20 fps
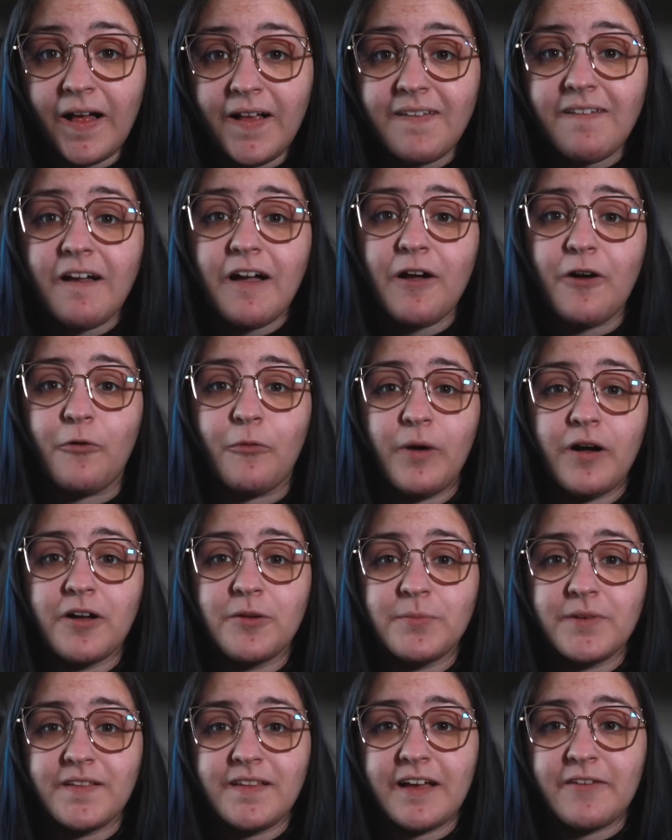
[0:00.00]
Hello,
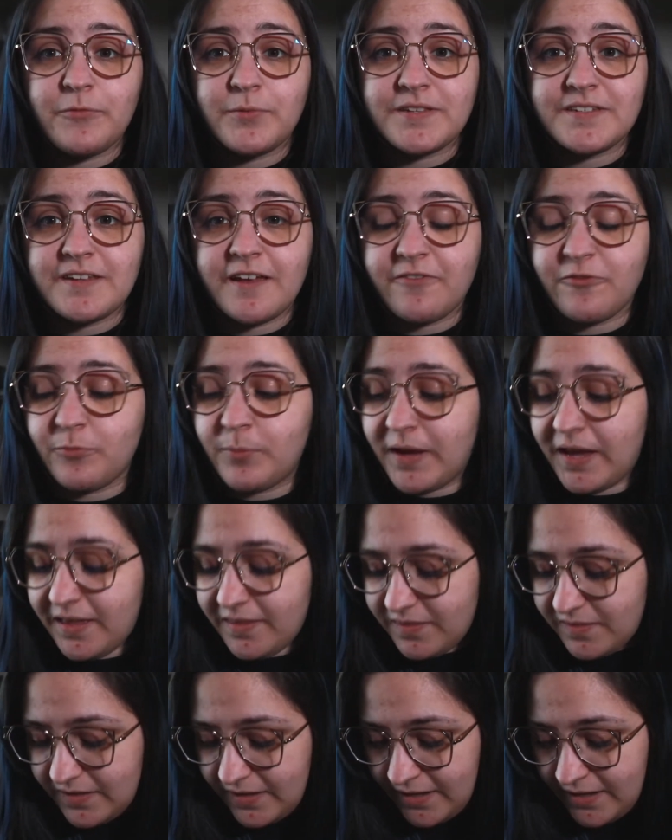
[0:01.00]
welcome to Life with Steph Beth.